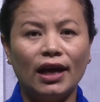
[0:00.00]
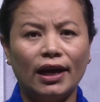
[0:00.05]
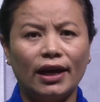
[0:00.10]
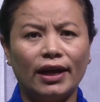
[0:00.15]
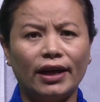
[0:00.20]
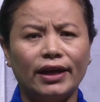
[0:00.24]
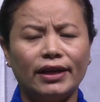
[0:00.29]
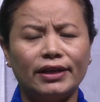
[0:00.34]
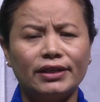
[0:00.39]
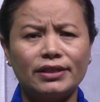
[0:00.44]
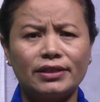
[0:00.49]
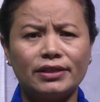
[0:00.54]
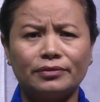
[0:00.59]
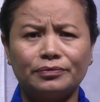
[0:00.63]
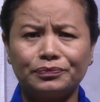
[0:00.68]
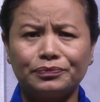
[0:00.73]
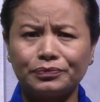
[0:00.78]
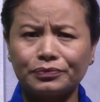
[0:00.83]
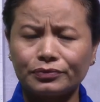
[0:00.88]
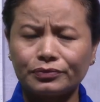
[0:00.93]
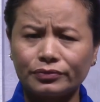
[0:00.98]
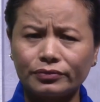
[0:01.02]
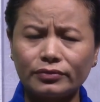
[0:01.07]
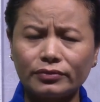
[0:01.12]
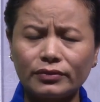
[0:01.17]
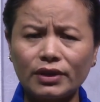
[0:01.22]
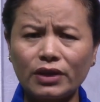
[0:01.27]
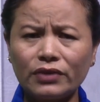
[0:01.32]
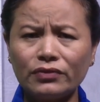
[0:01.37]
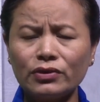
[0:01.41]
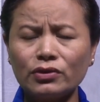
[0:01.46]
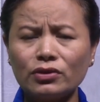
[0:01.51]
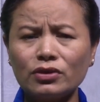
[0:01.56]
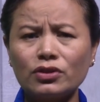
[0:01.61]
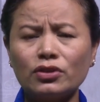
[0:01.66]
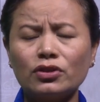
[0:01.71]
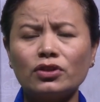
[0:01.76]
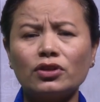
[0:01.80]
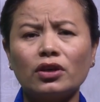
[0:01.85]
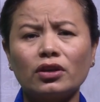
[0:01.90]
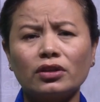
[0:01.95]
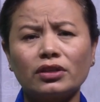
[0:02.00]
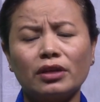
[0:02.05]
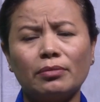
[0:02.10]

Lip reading: And we also talked